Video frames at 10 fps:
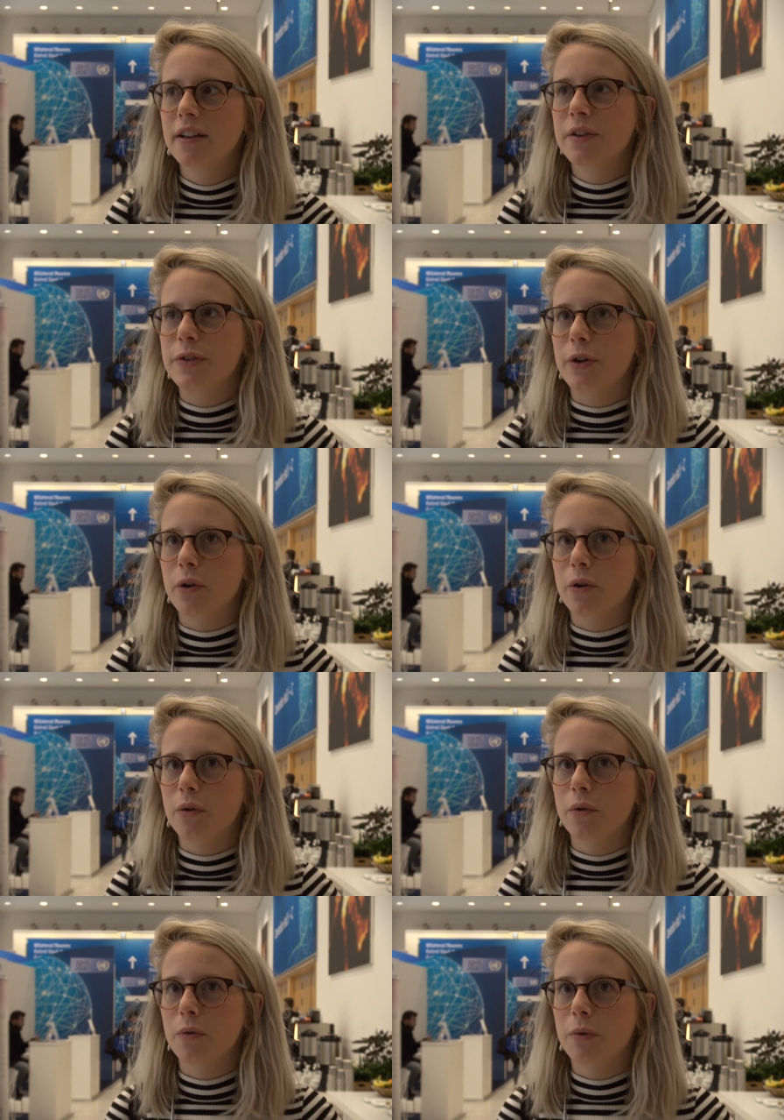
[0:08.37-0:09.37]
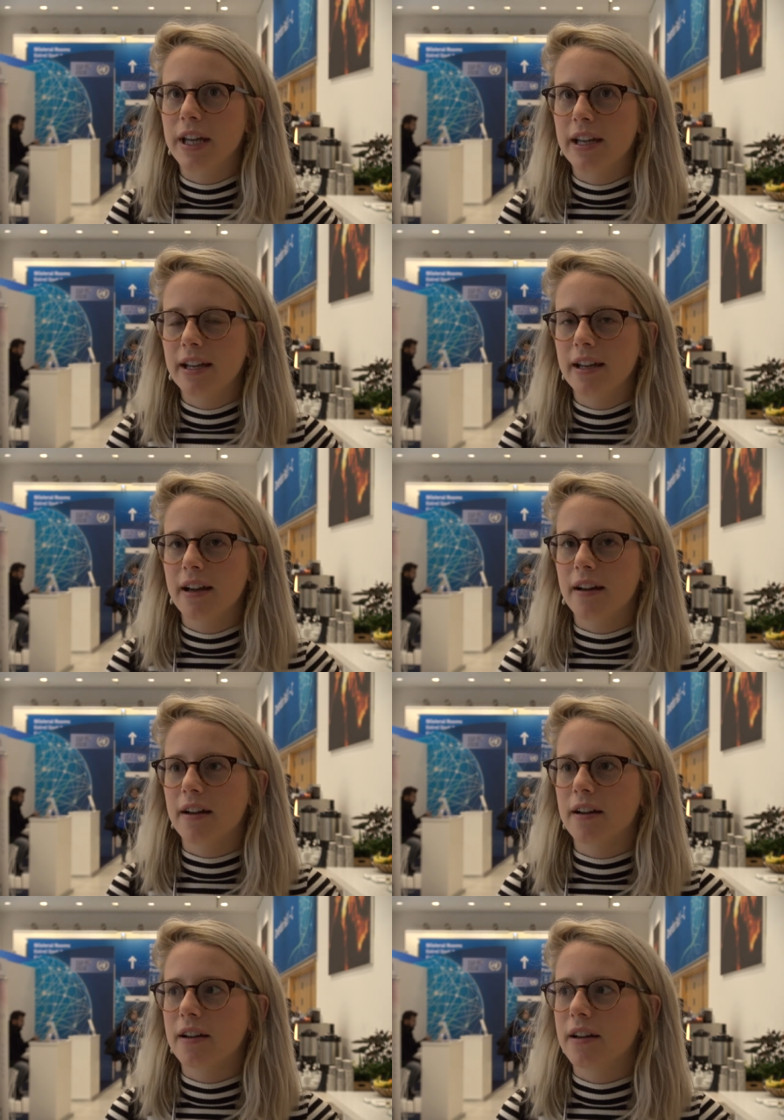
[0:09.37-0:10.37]
So we
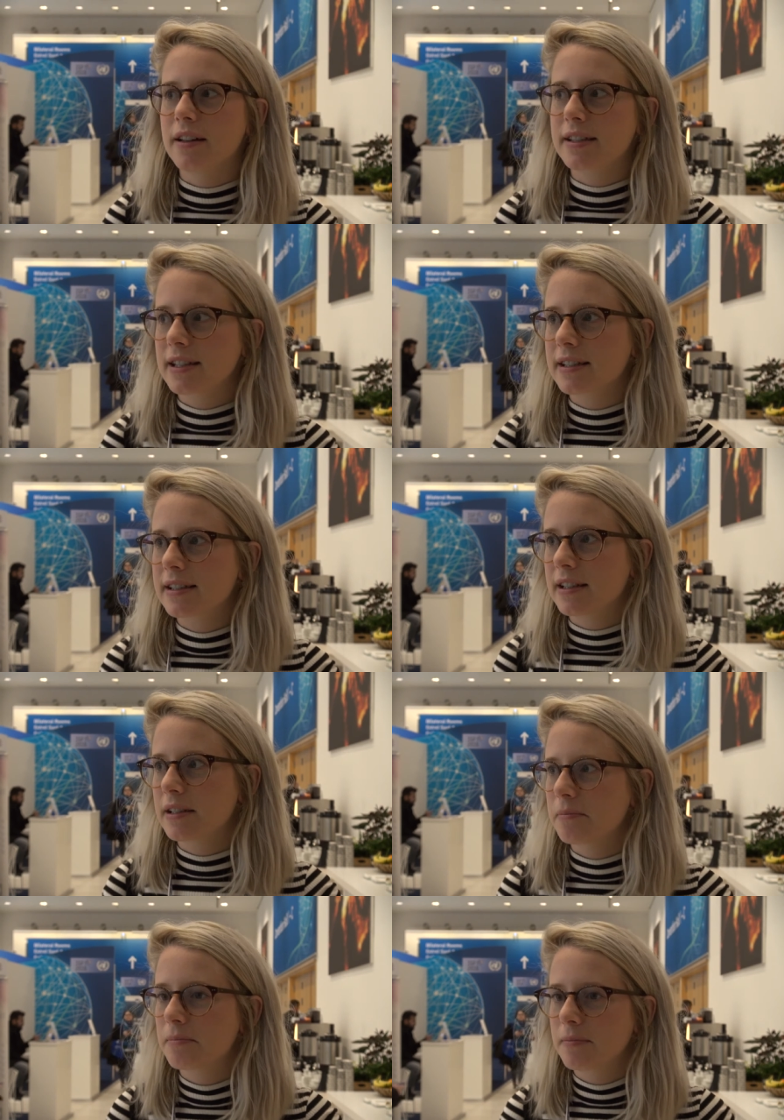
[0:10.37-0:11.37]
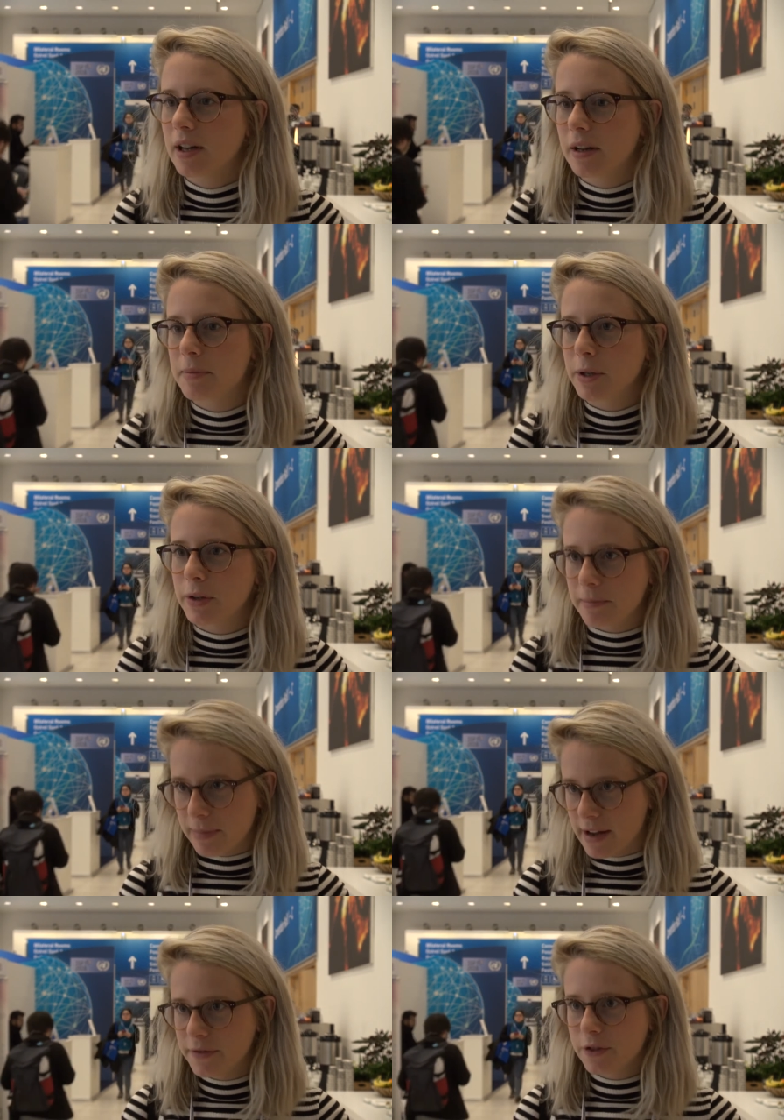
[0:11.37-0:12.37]
uh, assist in uh, building
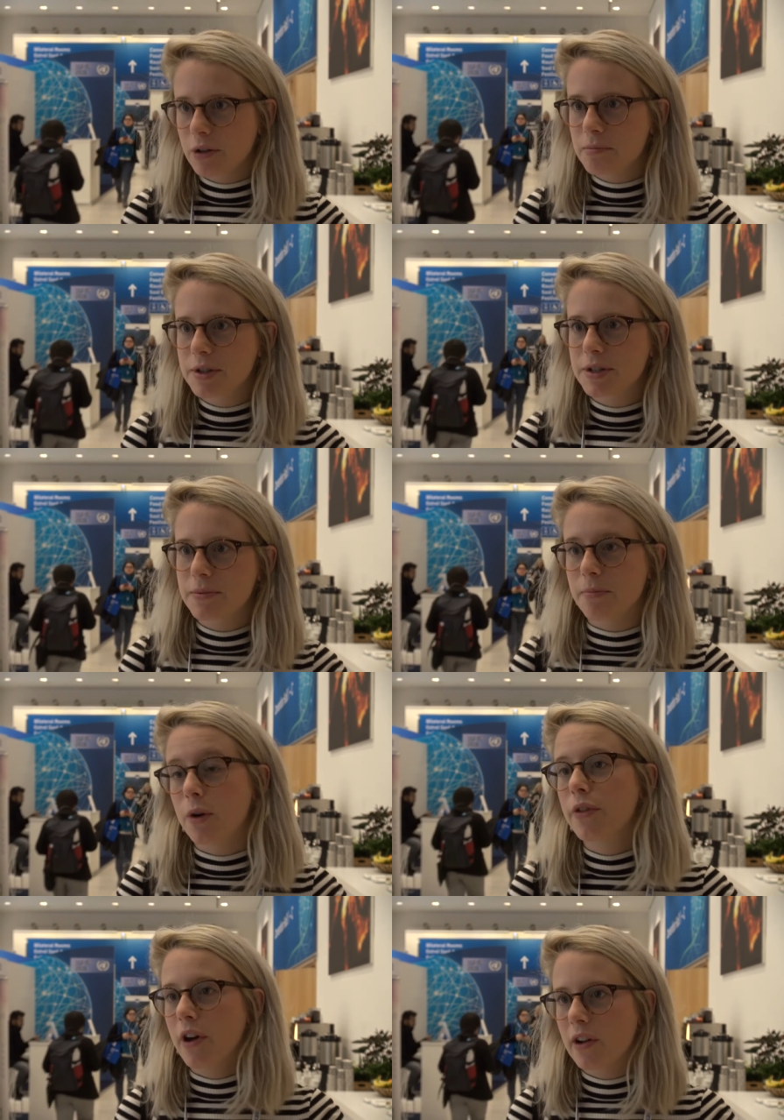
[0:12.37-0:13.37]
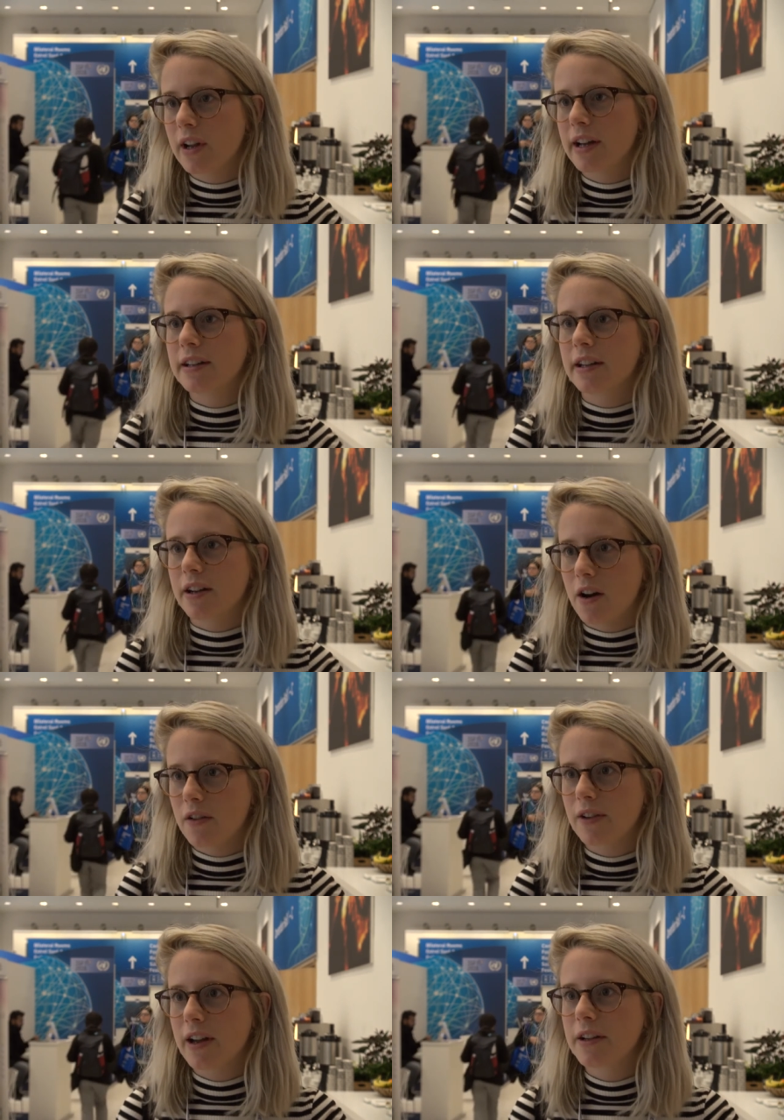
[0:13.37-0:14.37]
platforms, both online and
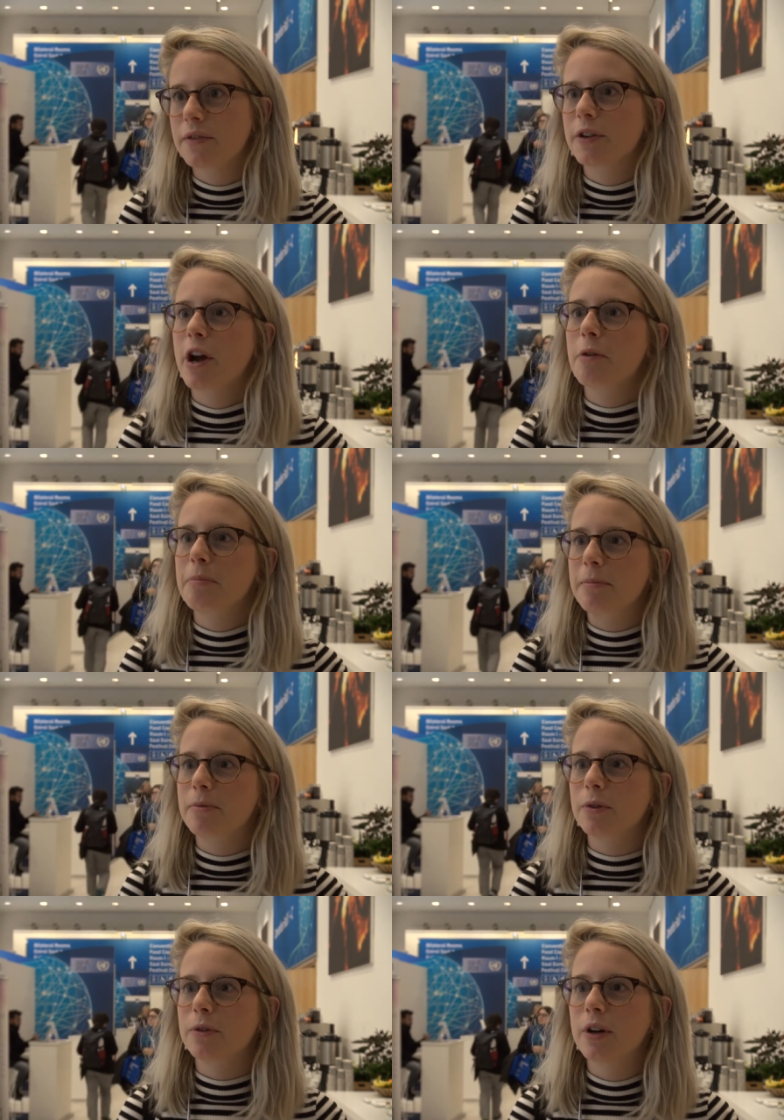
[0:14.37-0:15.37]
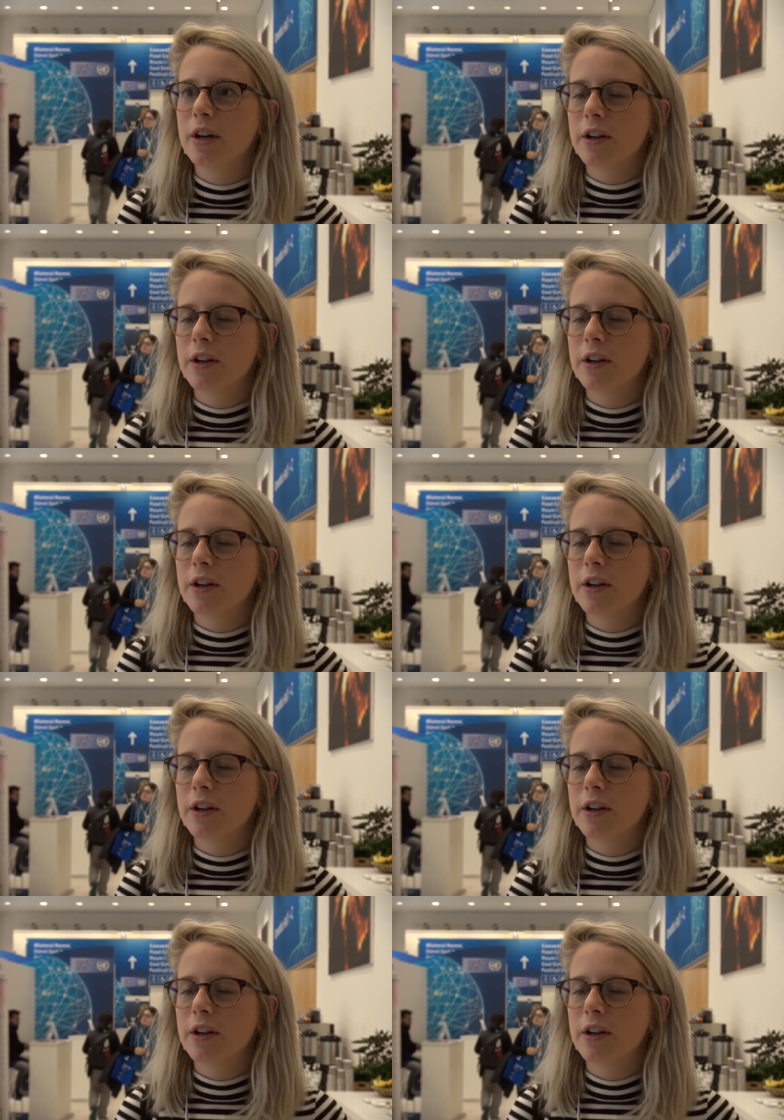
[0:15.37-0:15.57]
offline, for young people